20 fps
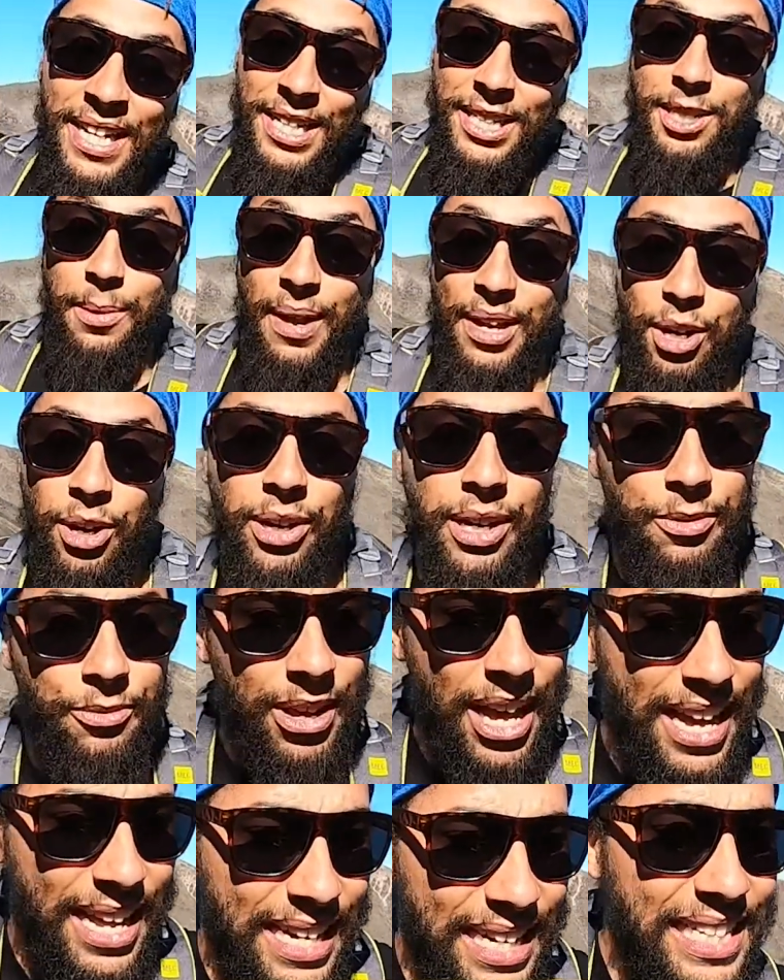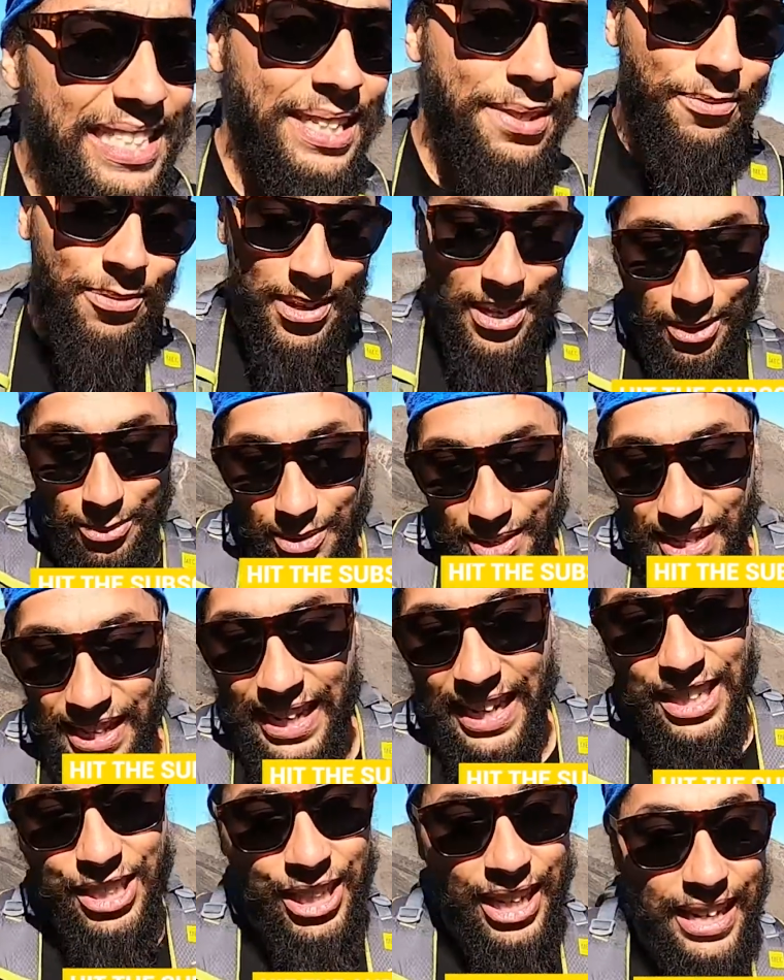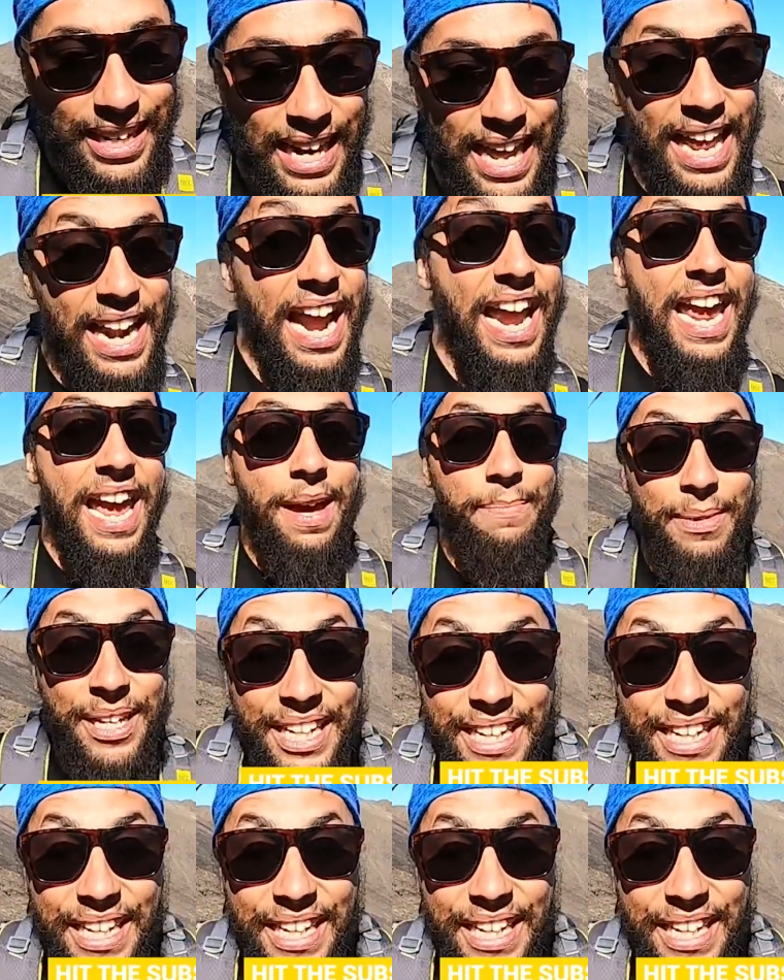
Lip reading: So my current van isn't fitted with a kitchen, and I am